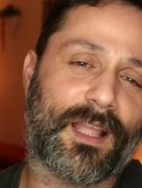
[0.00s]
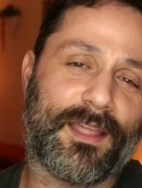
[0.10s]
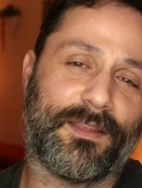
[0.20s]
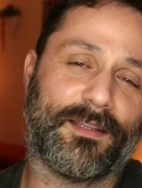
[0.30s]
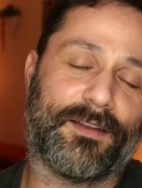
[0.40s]

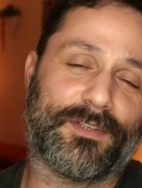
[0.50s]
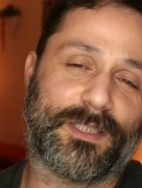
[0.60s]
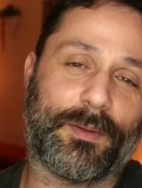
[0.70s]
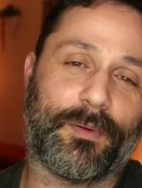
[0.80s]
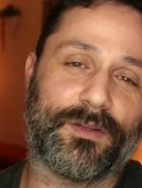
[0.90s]
I think that every
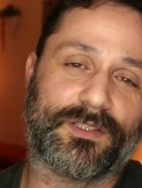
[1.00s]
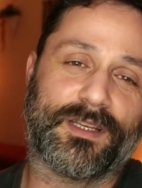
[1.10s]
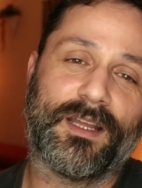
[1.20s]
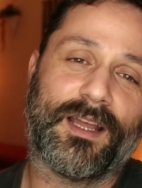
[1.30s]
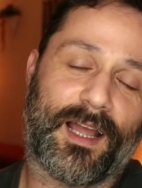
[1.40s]
time I
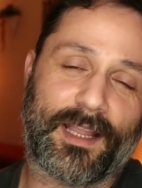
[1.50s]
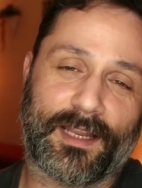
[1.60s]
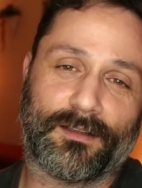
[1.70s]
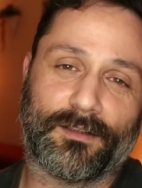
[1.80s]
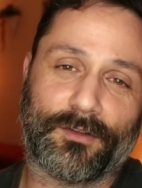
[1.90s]
post, I
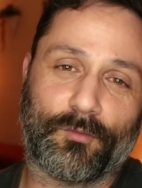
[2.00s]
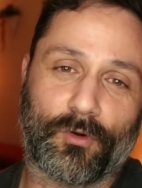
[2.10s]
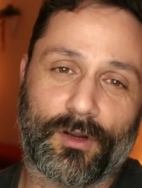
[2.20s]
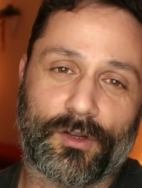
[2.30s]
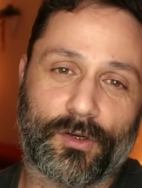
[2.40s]
get a little
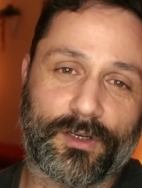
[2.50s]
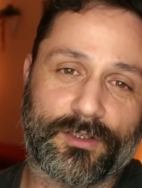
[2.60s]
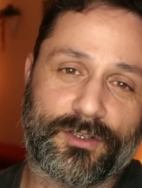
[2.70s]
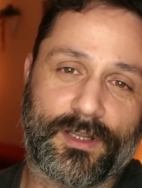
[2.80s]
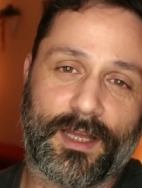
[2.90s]
more
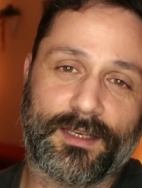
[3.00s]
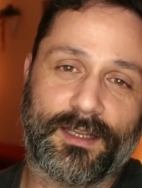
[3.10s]
encouraged that